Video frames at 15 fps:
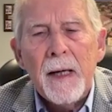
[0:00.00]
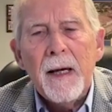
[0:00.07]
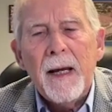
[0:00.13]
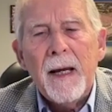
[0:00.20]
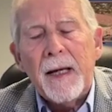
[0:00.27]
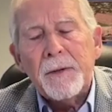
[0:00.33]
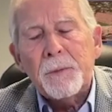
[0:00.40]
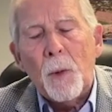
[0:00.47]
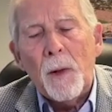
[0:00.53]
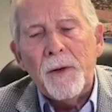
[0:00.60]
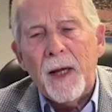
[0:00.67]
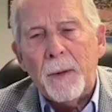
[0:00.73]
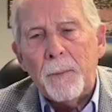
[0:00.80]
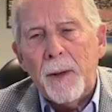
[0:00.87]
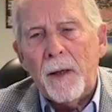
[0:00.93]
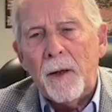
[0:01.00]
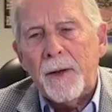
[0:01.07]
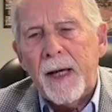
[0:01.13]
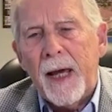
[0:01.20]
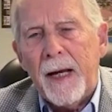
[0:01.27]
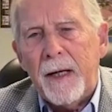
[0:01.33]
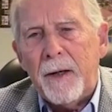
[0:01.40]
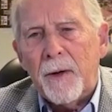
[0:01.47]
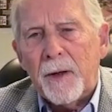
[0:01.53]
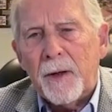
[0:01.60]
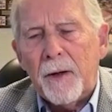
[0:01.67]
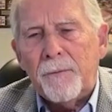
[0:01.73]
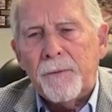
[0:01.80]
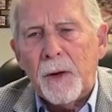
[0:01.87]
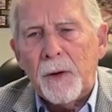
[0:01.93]
And that's one thing we look at here at
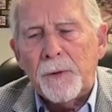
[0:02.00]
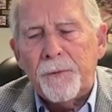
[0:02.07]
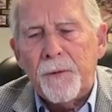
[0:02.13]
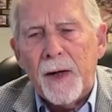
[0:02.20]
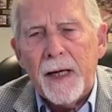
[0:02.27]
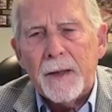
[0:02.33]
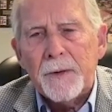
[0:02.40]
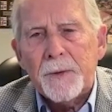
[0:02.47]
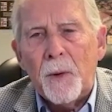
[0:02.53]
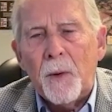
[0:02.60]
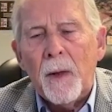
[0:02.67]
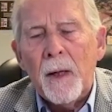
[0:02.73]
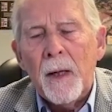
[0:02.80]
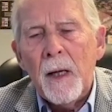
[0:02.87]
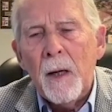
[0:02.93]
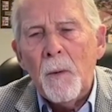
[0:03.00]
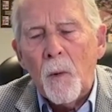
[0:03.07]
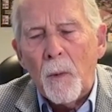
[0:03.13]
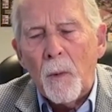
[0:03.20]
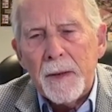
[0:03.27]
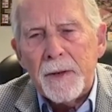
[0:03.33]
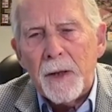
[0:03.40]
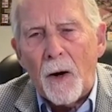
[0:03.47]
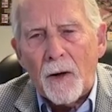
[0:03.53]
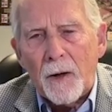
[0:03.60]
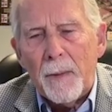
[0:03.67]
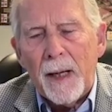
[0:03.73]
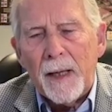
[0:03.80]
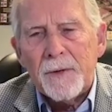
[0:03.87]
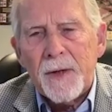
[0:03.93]
GulfCoast Financial when we talk
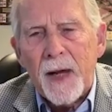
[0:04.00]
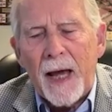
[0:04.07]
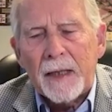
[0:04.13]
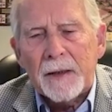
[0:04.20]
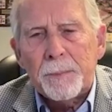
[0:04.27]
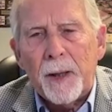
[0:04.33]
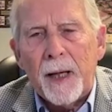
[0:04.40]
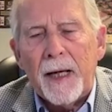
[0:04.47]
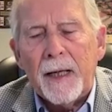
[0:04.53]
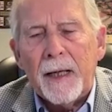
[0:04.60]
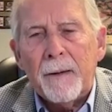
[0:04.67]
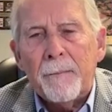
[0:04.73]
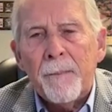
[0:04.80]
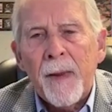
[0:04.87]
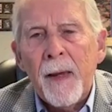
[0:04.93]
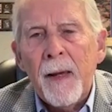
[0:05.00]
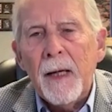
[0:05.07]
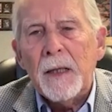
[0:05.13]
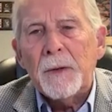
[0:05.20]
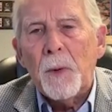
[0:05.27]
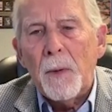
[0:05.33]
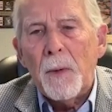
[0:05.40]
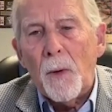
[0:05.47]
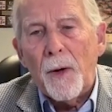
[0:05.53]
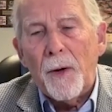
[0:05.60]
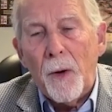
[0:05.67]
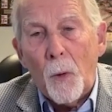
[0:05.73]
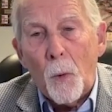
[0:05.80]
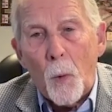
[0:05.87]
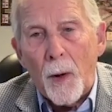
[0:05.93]
about tax planning is we want to
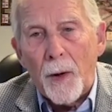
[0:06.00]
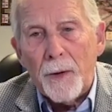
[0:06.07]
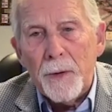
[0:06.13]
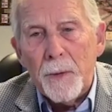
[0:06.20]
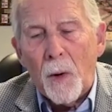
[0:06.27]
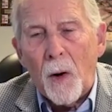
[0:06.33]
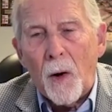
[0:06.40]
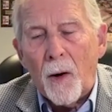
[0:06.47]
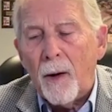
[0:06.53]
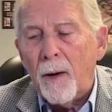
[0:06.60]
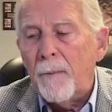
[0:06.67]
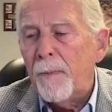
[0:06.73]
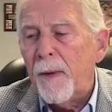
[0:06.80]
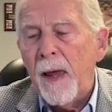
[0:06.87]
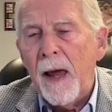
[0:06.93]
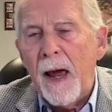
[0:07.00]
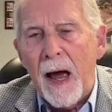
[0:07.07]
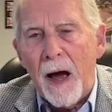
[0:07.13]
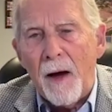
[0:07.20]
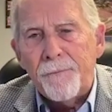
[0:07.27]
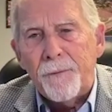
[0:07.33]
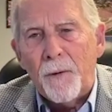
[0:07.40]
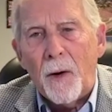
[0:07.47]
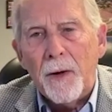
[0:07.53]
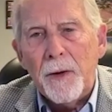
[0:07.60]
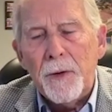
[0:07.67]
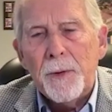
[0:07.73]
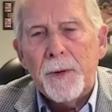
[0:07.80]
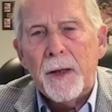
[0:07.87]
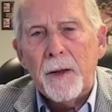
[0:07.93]
know where you are, how far
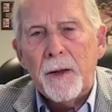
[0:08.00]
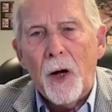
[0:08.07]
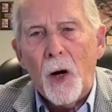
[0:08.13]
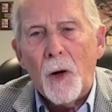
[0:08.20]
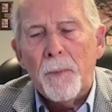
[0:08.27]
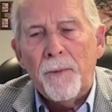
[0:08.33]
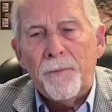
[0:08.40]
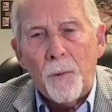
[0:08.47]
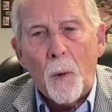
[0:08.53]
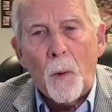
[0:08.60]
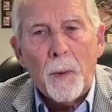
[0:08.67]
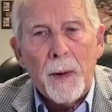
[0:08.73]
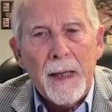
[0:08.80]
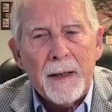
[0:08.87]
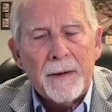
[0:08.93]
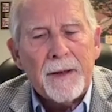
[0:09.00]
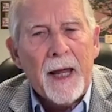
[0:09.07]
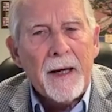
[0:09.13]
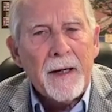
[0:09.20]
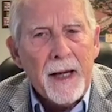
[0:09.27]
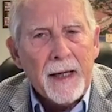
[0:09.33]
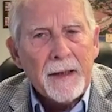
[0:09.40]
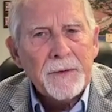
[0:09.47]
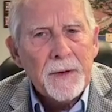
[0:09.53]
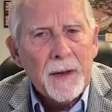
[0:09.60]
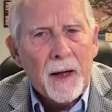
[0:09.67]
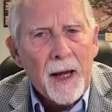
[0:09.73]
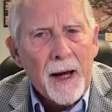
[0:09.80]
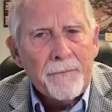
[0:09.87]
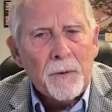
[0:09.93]
you can go before we hit that next
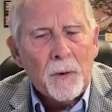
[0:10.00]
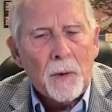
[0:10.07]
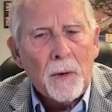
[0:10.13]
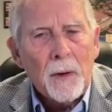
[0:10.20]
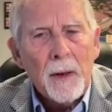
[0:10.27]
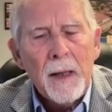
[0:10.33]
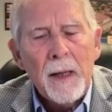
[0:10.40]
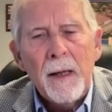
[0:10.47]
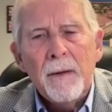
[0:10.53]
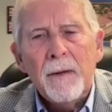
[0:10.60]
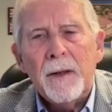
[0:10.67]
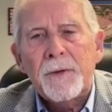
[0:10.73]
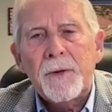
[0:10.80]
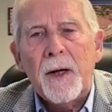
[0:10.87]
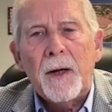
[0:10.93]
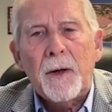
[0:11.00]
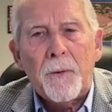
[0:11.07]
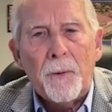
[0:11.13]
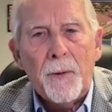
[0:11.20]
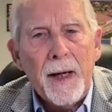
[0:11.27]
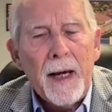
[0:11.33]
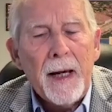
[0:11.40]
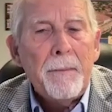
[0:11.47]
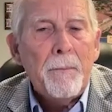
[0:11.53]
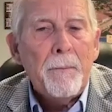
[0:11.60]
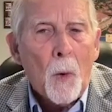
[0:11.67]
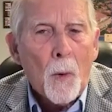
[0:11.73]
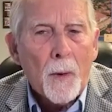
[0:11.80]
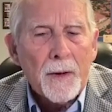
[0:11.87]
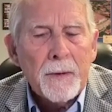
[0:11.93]
level that's going to create
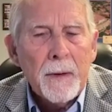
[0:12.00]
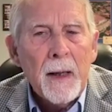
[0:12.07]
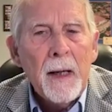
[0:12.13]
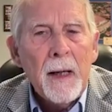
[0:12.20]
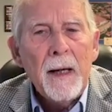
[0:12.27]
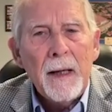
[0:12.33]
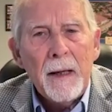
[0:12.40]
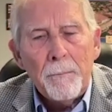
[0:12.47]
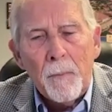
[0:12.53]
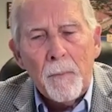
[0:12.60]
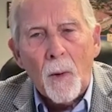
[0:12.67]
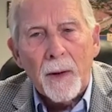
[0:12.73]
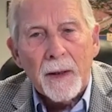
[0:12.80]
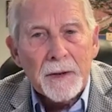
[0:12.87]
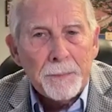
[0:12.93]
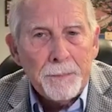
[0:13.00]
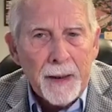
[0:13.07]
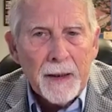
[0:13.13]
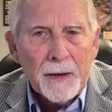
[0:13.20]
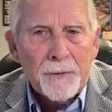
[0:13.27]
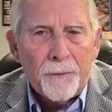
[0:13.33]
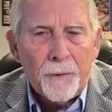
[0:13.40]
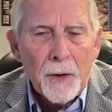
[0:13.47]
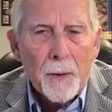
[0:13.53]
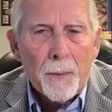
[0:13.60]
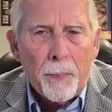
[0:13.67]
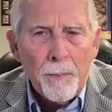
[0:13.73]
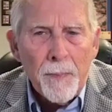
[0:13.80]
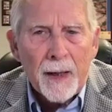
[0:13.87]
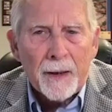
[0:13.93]
more expense for your
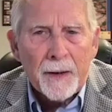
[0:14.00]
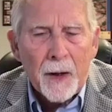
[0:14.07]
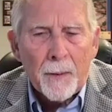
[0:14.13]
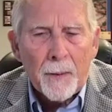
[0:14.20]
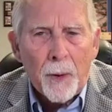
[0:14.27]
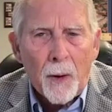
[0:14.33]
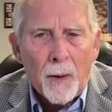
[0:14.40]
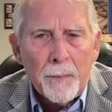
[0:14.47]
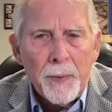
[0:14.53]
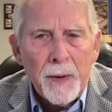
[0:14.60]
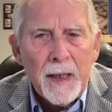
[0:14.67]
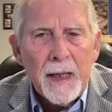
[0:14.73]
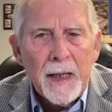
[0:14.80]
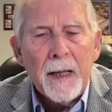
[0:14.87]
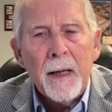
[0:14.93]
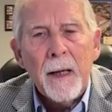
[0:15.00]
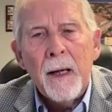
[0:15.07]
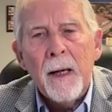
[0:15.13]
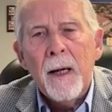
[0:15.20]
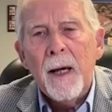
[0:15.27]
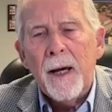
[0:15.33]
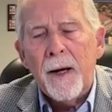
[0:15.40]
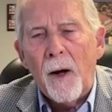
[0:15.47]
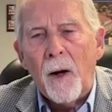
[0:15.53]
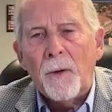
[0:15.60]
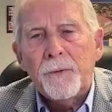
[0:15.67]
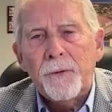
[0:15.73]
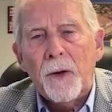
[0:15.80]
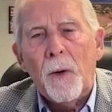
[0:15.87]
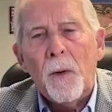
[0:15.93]
Medicare Part B, and
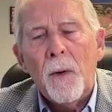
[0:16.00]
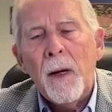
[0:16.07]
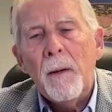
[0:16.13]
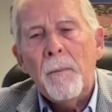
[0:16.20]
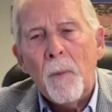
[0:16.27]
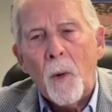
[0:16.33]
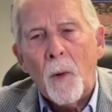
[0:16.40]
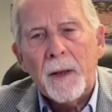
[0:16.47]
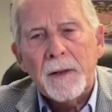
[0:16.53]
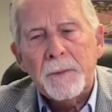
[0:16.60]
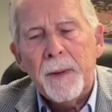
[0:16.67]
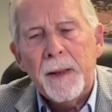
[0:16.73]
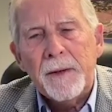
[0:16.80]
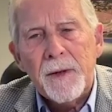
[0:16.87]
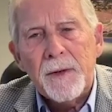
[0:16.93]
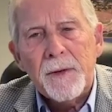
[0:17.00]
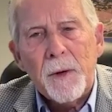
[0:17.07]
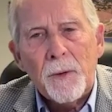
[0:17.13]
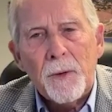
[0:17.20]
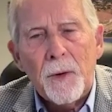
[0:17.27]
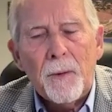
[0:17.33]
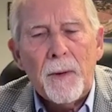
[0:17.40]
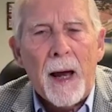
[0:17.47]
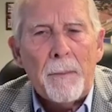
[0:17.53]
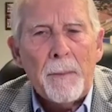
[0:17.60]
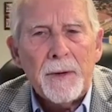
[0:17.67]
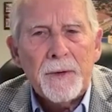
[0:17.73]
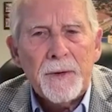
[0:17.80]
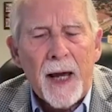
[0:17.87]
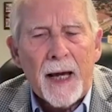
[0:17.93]
also more expenses on your how
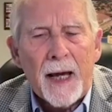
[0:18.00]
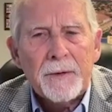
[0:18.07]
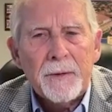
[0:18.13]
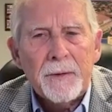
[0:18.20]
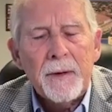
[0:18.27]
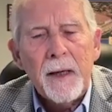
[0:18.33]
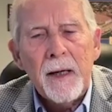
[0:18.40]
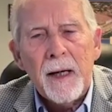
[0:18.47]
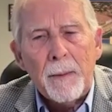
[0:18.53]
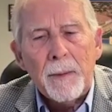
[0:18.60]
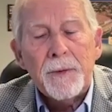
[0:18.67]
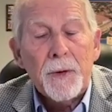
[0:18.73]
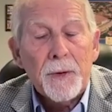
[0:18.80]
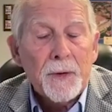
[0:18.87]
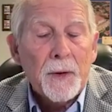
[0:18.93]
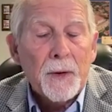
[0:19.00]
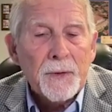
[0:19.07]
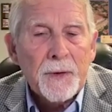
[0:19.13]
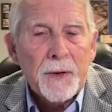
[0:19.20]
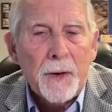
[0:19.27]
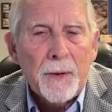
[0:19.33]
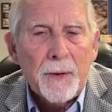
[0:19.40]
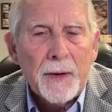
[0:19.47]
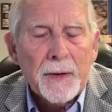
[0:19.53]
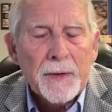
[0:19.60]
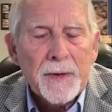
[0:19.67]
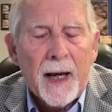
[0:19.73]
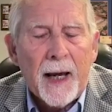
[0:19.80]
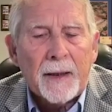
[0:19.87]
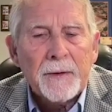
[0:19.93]
much your Social Security is
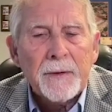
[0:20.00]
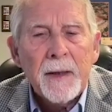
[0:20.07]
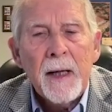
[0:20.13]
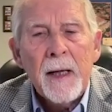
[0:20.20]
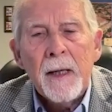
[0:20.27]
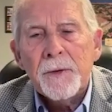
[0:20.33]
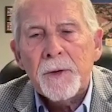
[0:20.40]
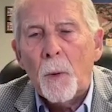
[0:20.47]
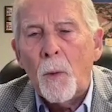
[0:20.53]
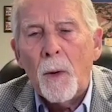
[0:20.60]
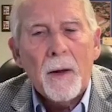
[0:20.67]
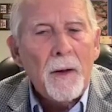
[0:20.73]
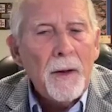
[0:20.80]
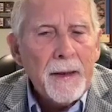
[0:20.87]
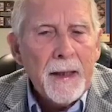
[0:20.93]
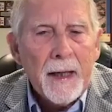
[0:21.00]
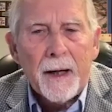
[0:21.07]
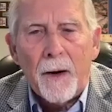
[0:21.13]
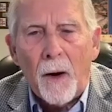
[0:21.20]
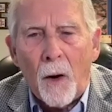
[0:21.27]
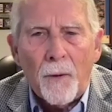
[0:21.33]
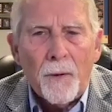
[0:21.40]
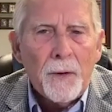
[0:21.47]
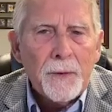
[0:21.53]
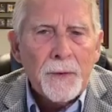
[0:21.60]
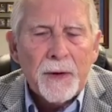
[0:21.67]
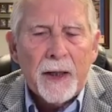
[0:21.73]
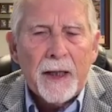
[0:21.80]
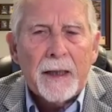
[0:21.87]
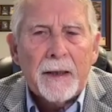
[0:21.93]
taxed. So we're looking at all those
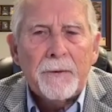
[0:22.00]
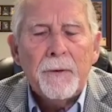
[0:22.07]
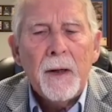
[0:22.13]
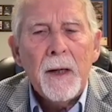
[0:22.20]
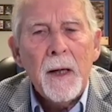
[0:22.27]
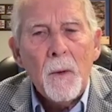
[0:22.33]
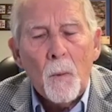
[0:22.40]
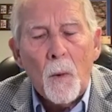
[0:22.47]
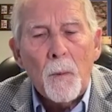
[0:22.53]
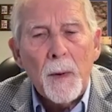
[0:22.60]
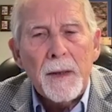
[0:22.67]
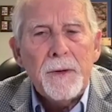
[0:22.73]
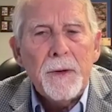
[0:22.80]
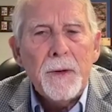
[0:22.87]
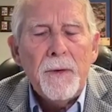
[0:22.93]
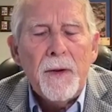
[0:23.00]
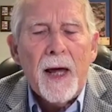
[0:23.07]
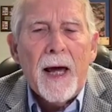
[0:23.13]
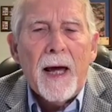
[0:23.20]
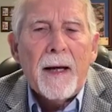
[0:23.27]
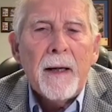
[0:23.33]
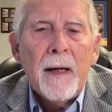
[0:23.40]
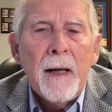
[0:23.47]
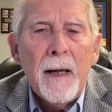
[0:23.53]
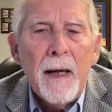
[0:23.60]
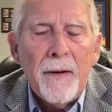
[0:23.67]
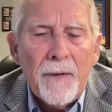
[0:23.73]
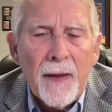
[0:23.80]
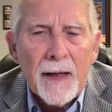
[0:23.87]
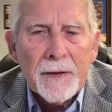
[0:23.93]
things when we do that,
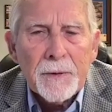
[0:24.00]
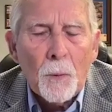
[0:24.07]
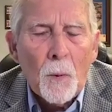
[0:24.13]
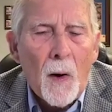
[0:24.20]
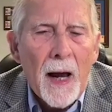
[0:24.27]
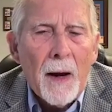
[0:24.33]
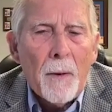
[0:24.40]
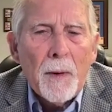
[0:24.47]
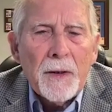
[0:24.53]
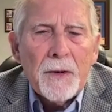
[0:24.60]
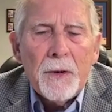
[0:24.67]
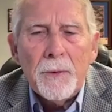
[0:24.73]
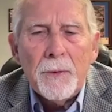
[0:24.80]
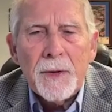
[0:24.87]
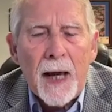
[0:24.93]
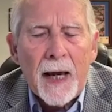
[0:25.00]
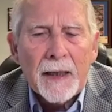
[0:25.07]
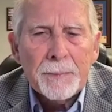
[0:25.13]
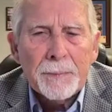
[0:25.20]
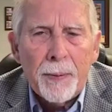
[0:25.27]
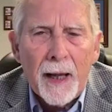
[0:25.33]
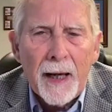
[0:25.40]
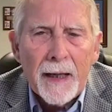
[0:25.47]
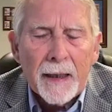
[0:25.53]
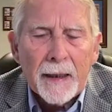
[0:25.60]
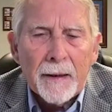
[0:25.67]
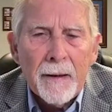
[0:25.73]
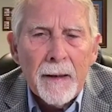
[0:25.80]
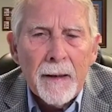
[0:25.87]
and that's why we do tax planning.